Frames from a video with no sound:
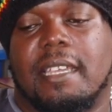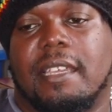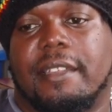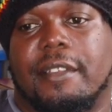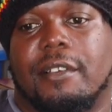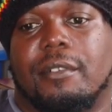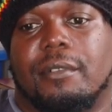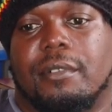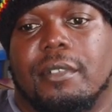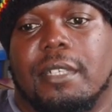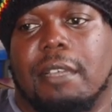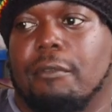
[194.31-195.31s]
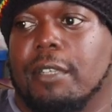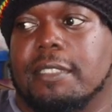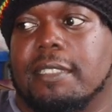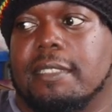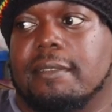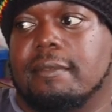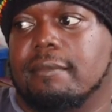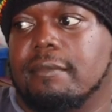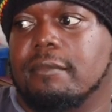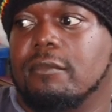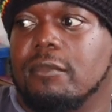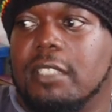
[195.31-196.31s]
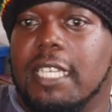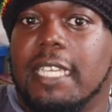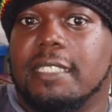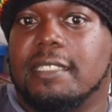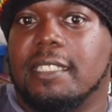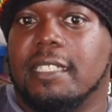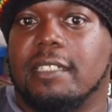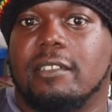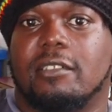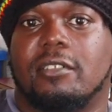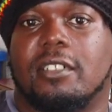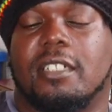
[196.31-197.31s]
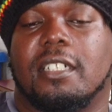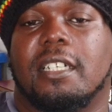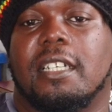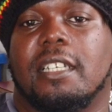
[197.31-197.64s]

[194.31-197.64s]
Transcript: it wasn't kissing or,